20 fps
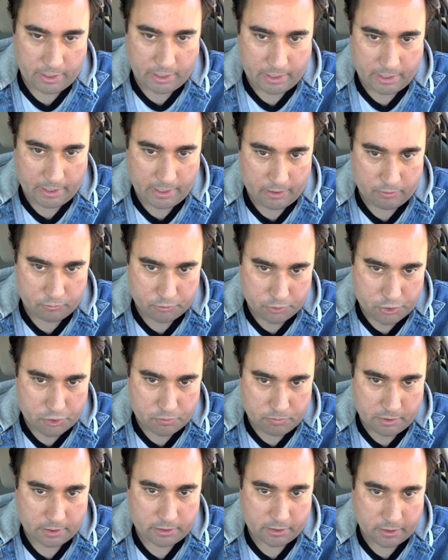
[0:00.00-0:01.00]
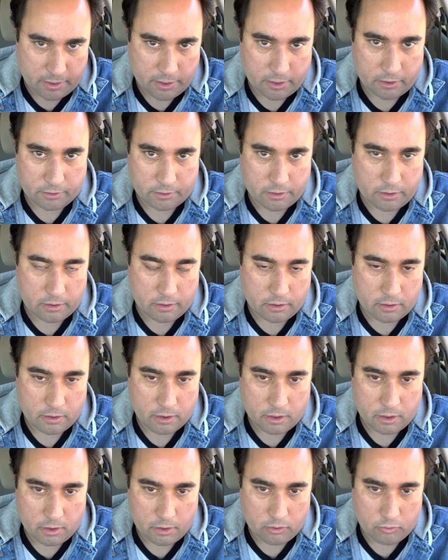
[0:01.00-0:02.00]
I respect character
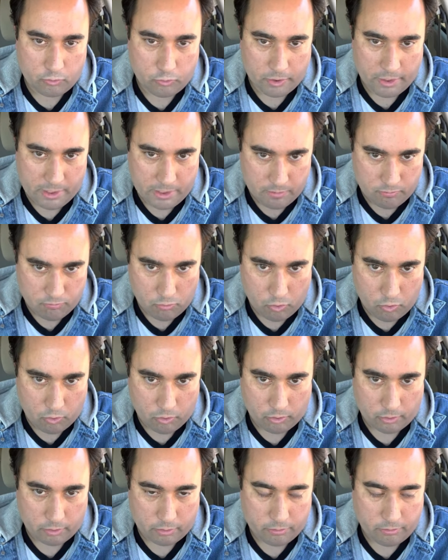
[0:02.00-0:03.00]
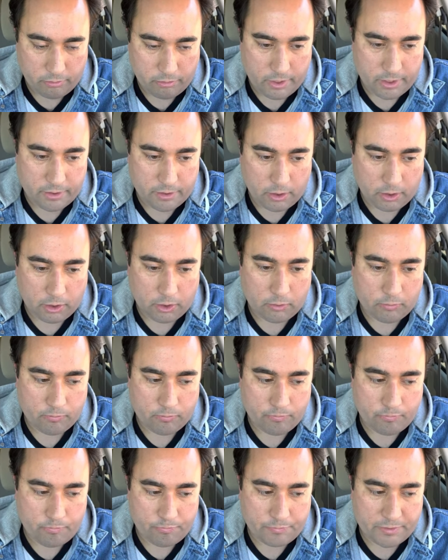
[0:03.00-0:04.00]
way more than
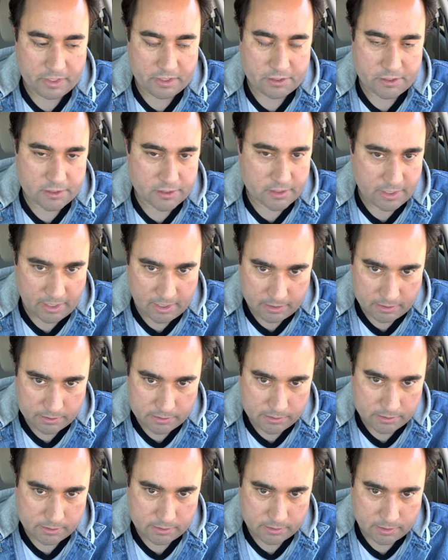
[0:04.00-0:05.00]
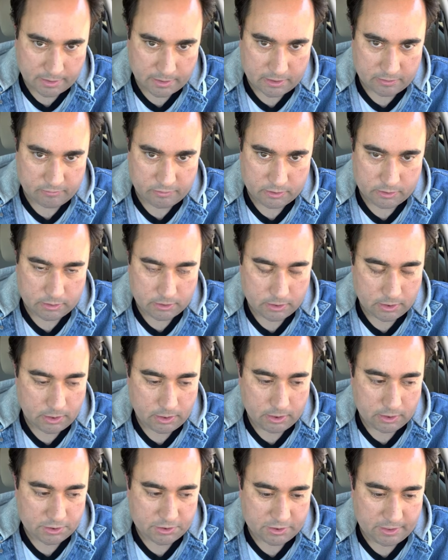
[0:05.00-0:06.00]
status, like of a,
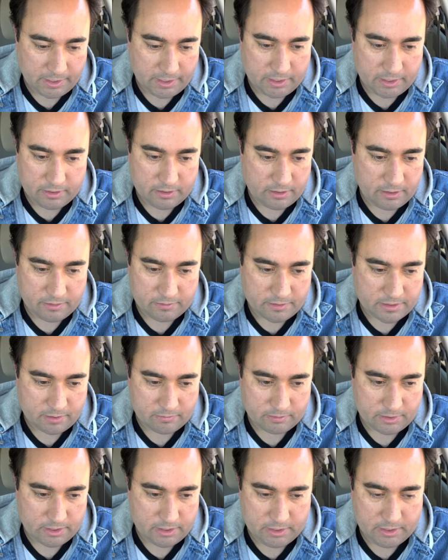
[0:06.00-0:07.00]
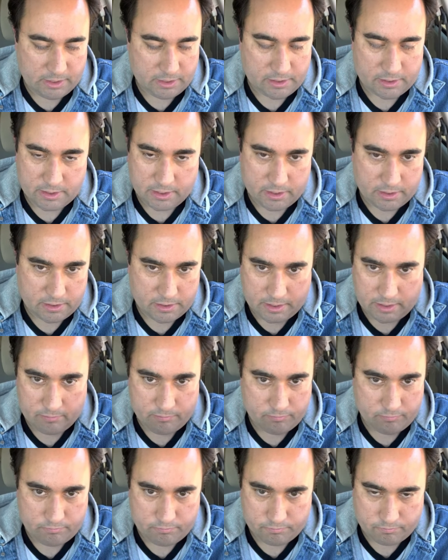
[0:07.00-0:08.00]
say, something that says
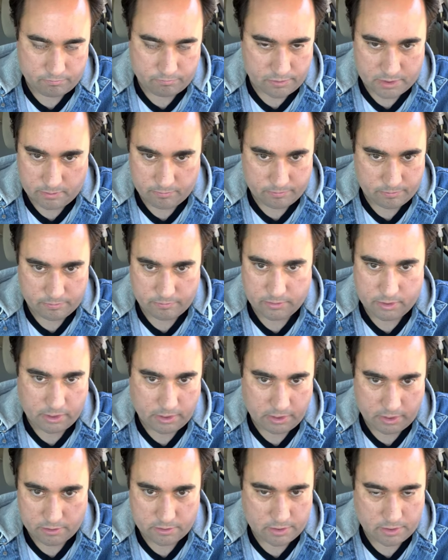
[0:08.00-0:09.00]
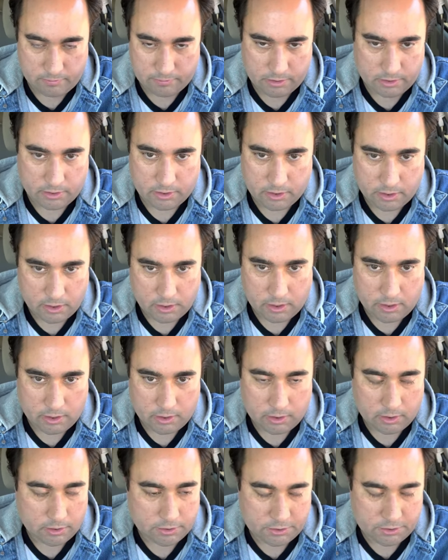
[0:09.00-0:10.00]
I'm somebody or something.
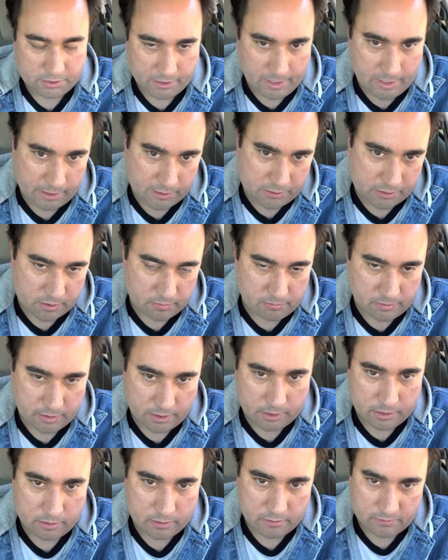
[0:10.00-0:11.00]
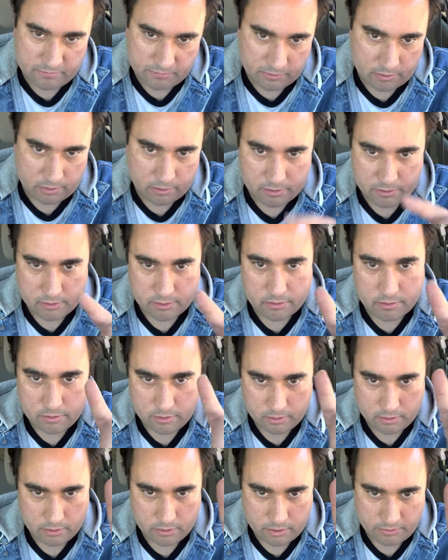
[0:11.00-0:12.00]
Status to me, first
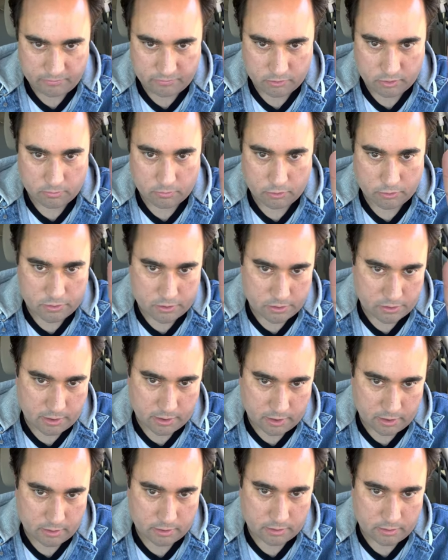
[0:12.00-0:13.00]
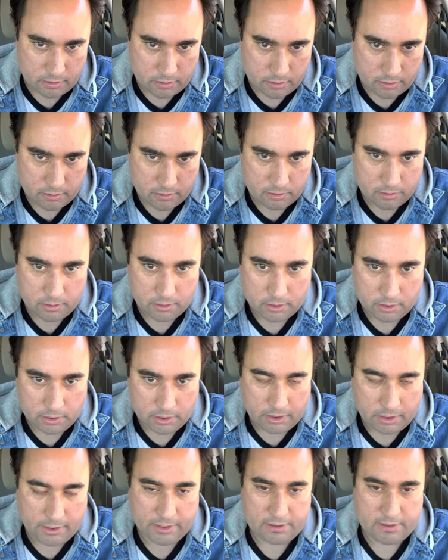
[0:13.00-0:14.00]
and foremost, is character.
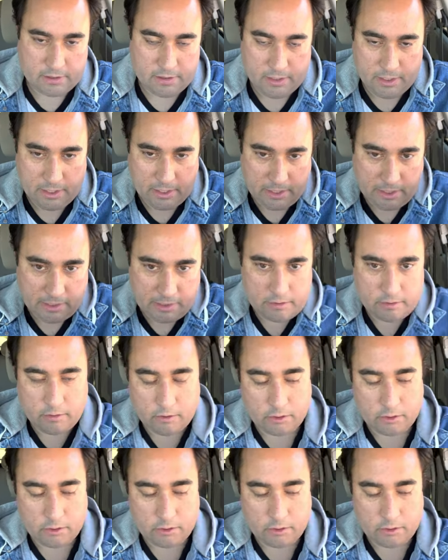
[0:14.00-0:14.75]
And it's not